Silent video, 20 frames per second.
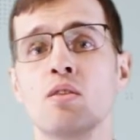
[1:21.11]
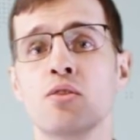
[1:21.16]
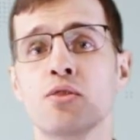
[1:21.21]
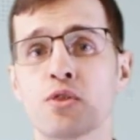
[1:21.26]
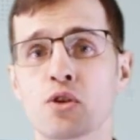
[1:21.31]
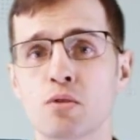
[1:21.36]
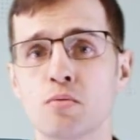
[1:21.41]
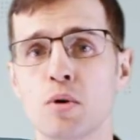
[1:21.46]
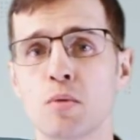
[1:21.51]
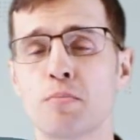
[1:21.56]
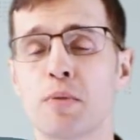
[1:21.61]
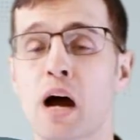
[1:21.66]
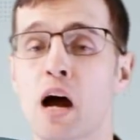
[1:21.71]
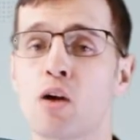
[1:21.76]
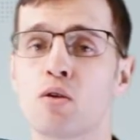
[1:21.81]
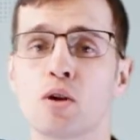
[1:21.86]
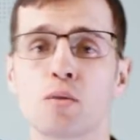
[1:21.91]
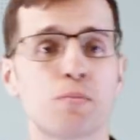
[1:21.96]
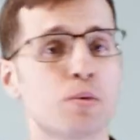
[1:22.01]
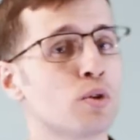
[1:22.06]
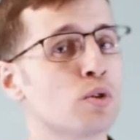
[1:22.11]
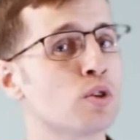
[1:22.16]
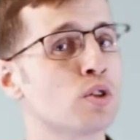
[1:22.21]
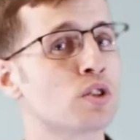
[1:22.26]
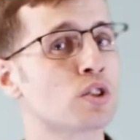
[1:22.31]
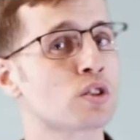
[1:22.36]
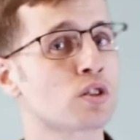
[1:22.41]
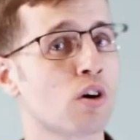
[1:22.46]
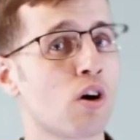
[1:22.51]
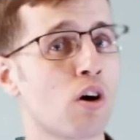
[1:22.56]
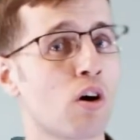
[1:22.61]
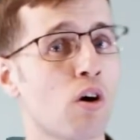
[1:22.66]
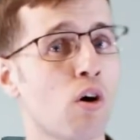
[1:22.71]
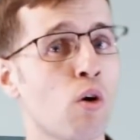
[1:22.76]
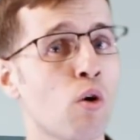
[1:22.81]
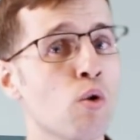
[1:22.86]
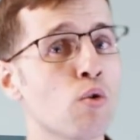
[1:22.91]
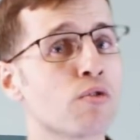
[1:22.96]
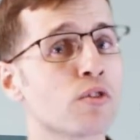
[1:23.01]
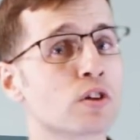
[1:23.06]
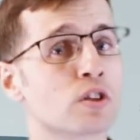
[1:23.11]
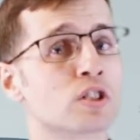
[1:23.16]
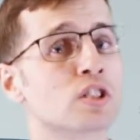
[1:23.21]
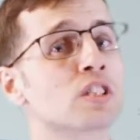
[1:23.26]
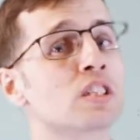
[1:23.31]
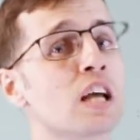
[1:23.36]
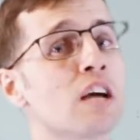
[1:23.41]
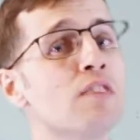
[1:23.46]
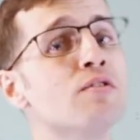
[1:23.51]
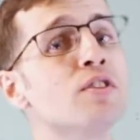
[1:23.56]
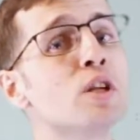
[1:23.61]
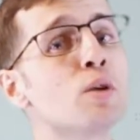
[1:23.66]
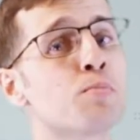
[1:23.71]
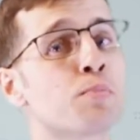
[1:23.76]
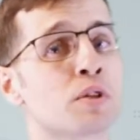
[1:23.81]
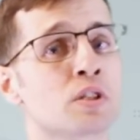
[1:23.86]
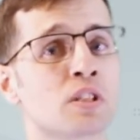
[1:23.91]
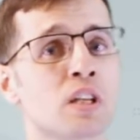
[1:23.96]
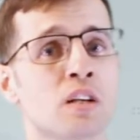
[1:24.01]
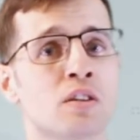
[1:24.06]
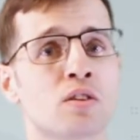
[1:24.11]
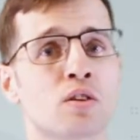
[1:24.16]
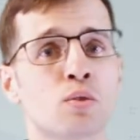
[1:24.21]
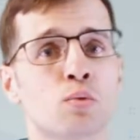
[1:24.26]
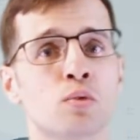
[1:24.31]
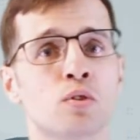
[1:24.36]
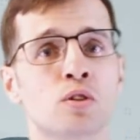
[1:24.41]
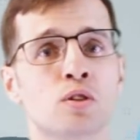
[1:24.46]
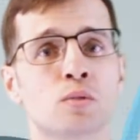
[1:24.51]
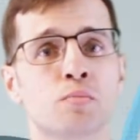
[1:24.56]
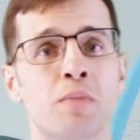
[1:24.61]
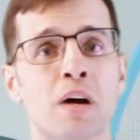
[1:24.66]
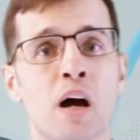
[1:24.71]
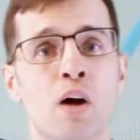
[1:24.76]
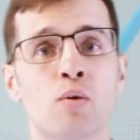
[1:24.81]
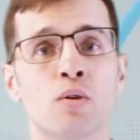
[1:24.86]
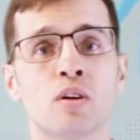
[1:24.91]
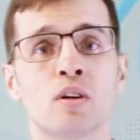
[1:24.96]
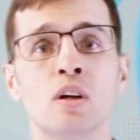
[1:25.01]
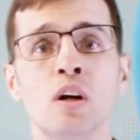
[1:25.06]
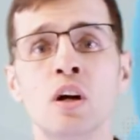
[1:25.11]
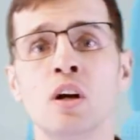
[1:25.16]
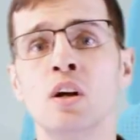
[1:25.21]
Thermal power produces over 70% of the world's power,